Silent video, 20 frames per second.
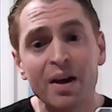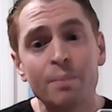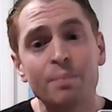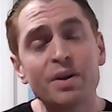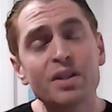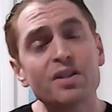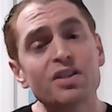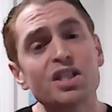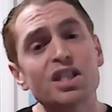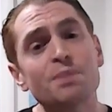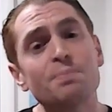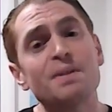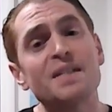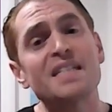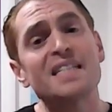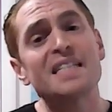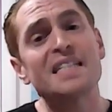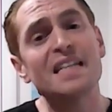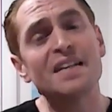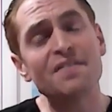But there's
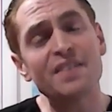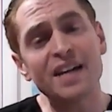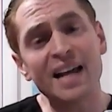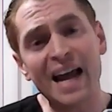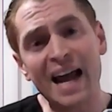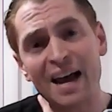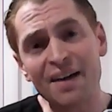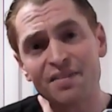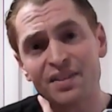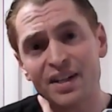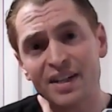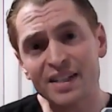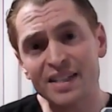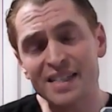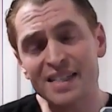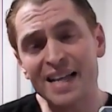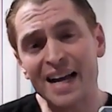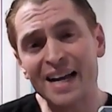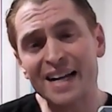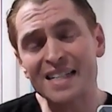specific evidence
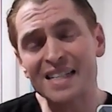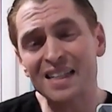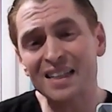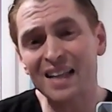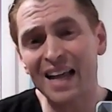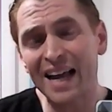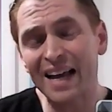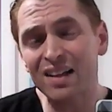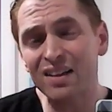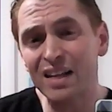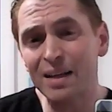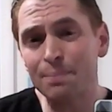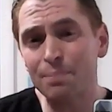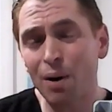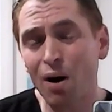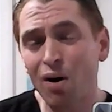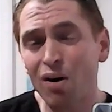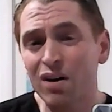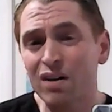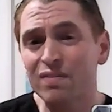that it's likely
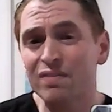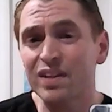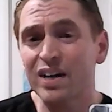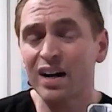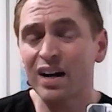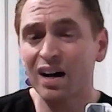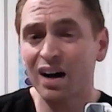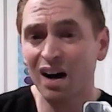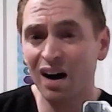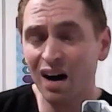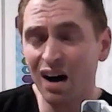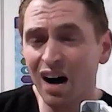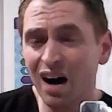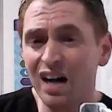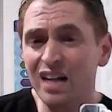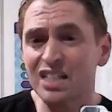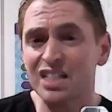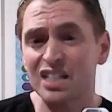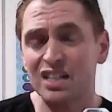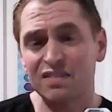part of the
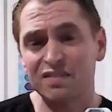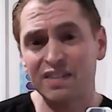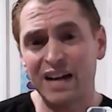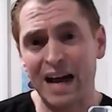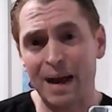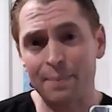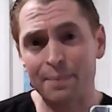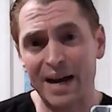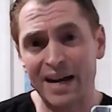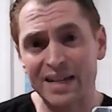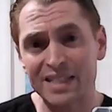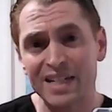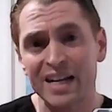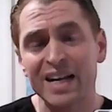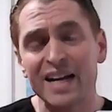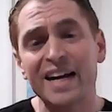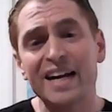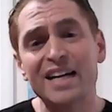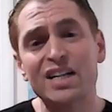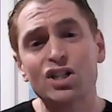cause of MS
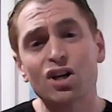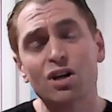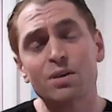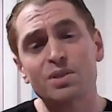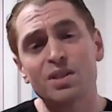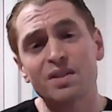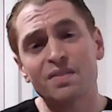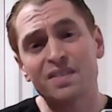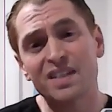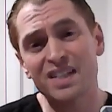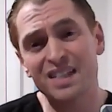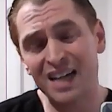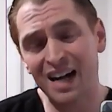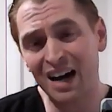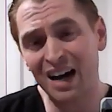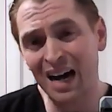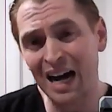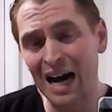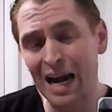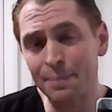in terms of the
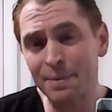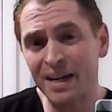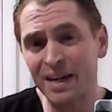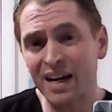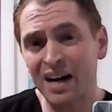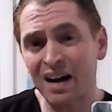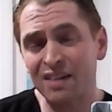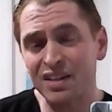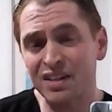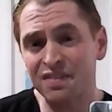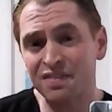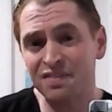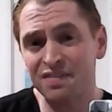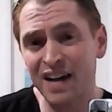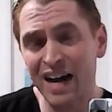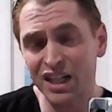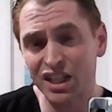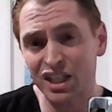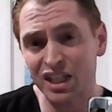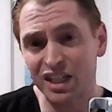timing of
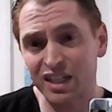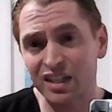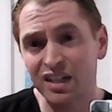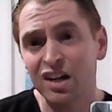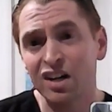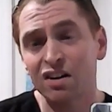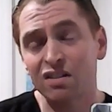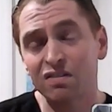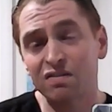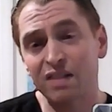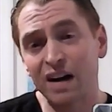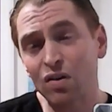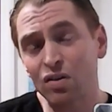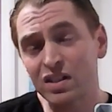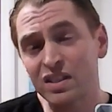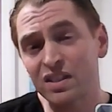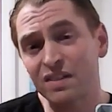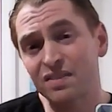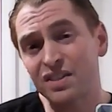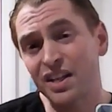infection
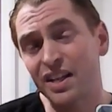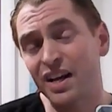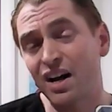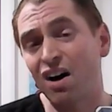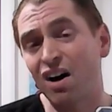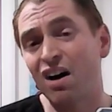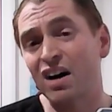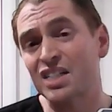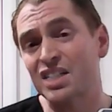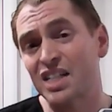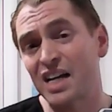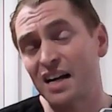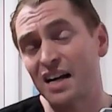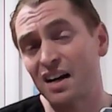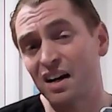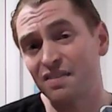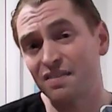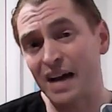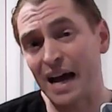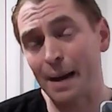relative to the onset
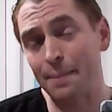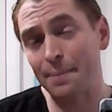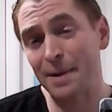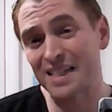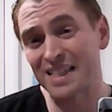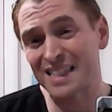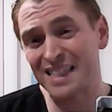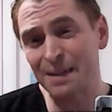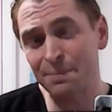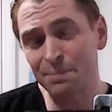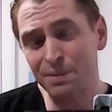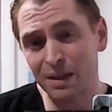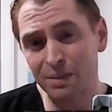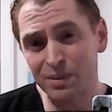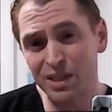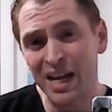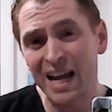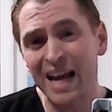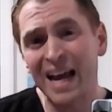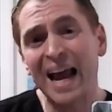of MS
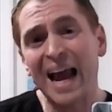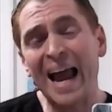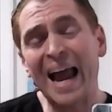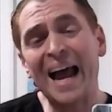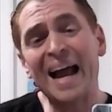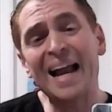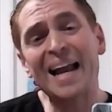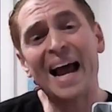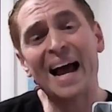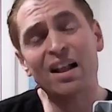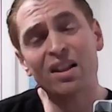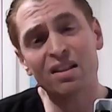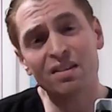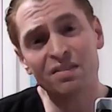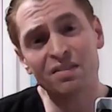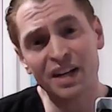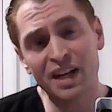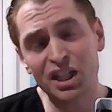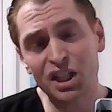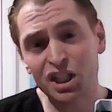symptoms and
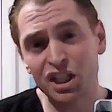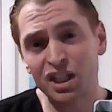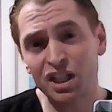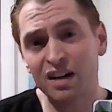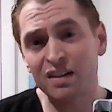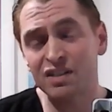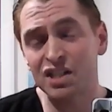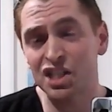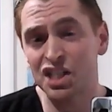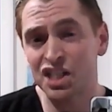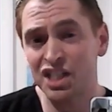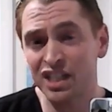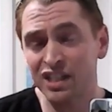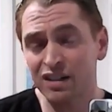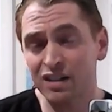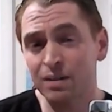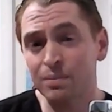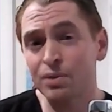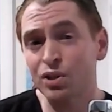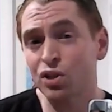elevation of
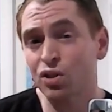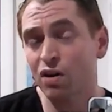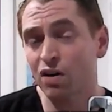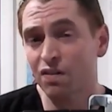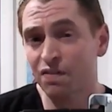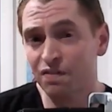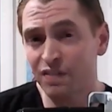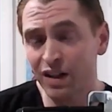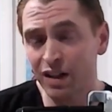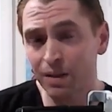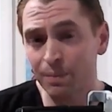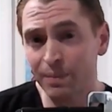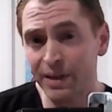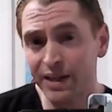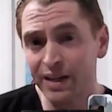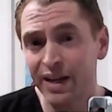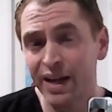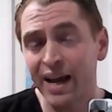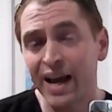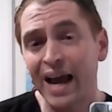serum
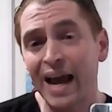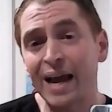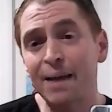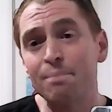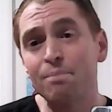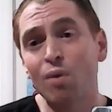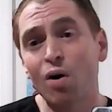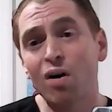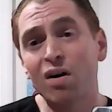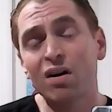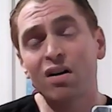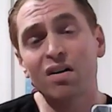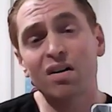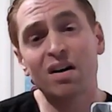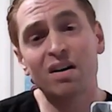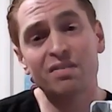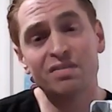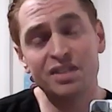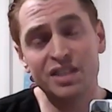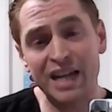neurofilament, a marker
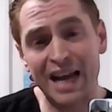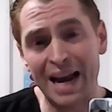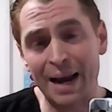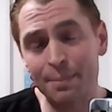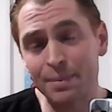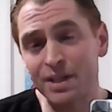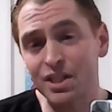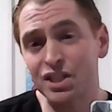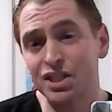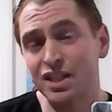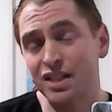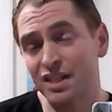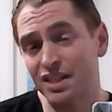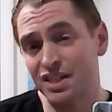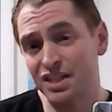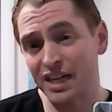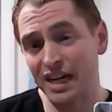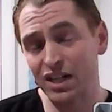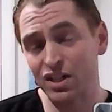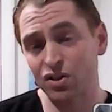of damage to the
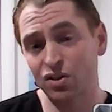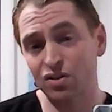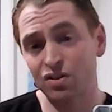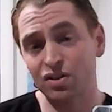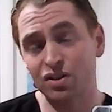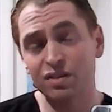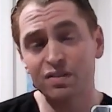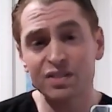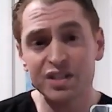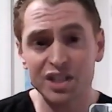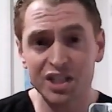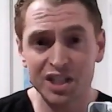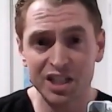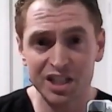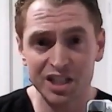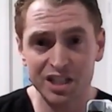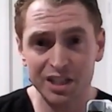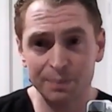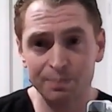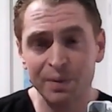central nervous
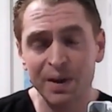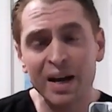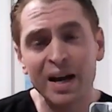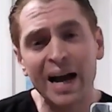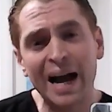system.